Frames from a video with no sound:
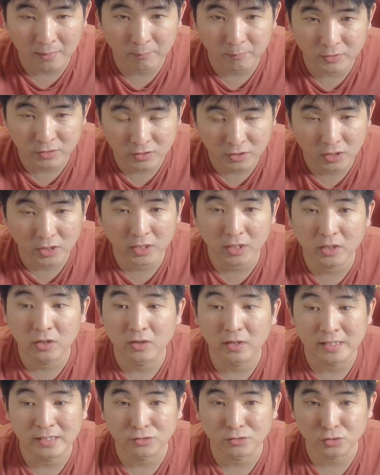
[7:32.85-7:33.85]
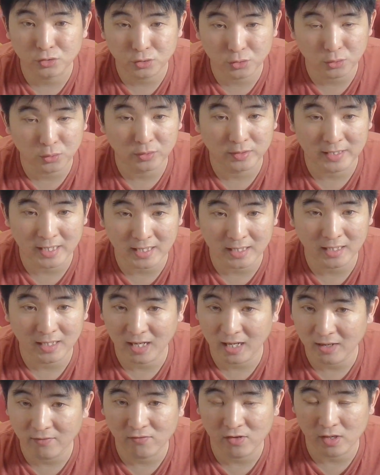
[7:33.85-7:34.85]
material, and two, not
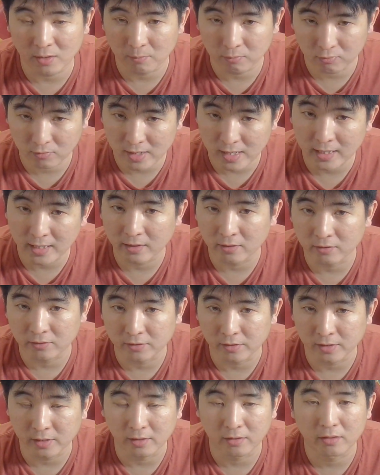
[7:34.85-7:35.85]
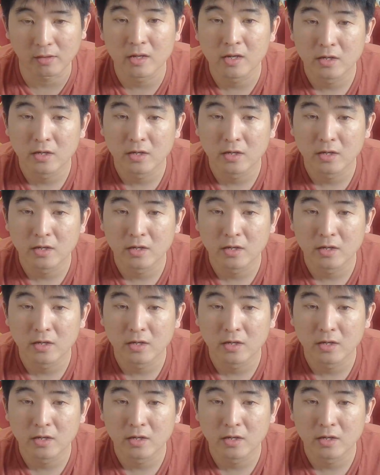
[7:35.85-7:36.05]
having a bracket underneath.